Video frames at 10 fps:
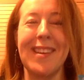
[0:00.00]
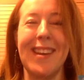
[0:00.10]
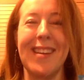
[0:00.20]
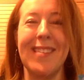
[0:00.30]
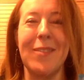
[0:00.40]

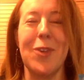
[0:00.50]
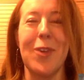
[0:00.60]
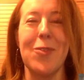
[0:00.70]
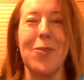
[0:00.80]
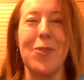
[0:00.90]

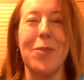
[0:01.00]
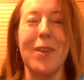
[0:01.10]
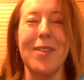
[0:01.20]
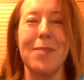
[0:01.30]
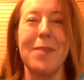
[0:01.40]
association with your
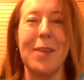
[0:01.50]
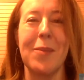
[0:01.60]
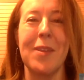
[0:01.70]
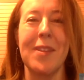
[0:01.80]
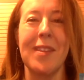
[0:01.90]
brand to
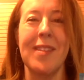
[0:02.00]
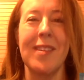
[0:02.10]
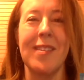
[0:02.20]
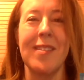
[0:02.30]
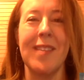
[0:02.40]
begin with, that
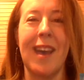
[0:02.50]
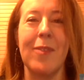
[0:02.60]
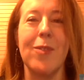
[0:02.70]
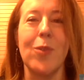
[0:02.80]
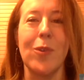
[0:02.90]
these
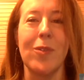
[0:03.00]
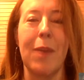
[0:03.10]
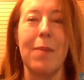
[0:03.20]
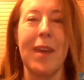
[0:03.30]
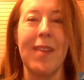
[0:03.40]
outsourced
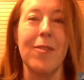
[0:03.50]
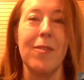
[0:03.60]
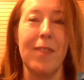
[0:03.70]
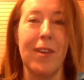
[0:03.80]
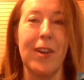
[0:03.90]
campaigns are
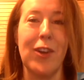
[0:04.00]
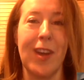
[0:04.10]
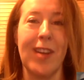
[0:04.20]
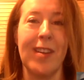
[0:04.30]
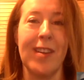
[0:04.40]
a very good
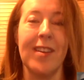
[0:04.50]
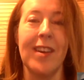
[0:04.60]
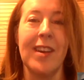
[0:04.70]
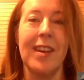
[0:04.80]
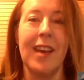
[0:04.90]
idea.
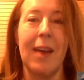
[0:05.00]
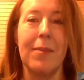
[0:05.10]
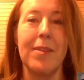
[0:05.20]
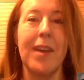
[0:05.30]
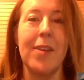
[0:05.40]

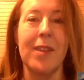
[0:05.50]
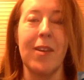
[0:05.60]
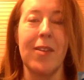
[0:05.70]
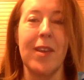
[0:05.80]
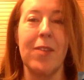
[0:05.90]
Not
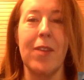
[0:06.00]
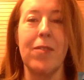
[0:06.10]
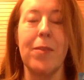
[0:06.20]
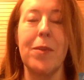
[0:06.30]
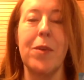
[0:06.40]
only are they great
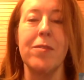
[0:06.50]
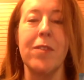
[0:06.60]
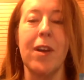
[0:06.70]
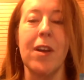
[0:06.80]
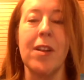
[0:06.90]
from an
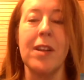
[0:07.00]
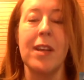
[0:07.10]
overall